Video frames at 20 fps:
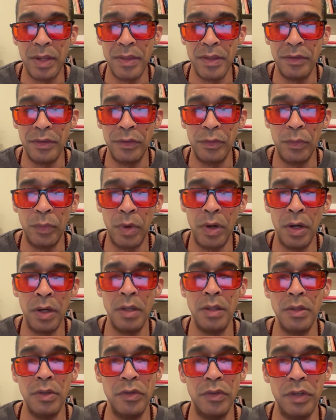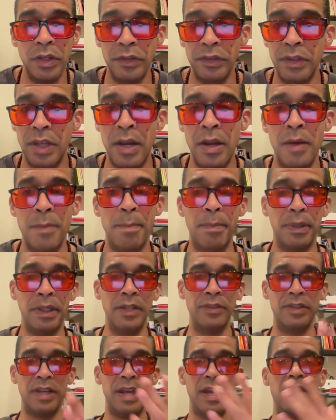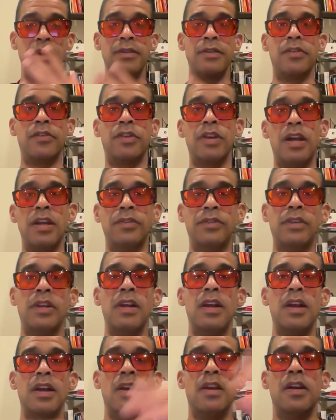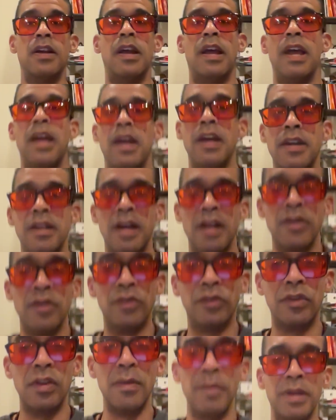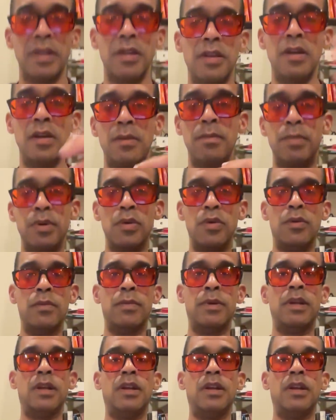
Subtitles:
This is where you just kind of place a hand on your chest, hand on your stomach here, boom,